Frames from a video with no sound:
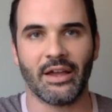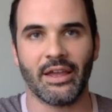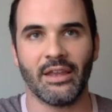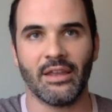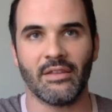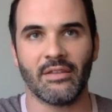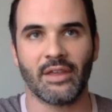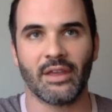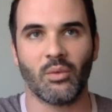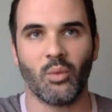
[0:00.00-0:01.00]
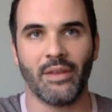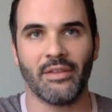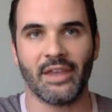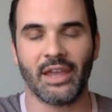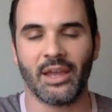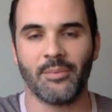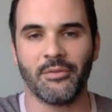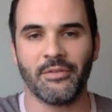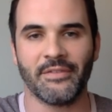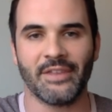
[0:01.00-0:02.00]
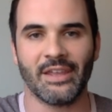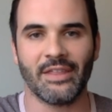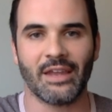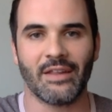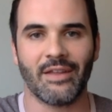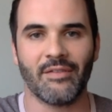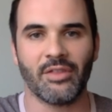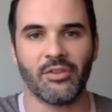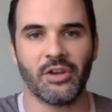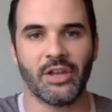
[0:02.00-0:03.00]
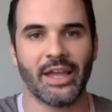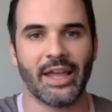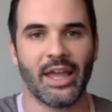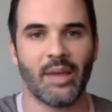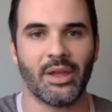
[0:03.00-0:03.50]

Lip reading: It is Wednesday, April 15th at 11:30 a.m.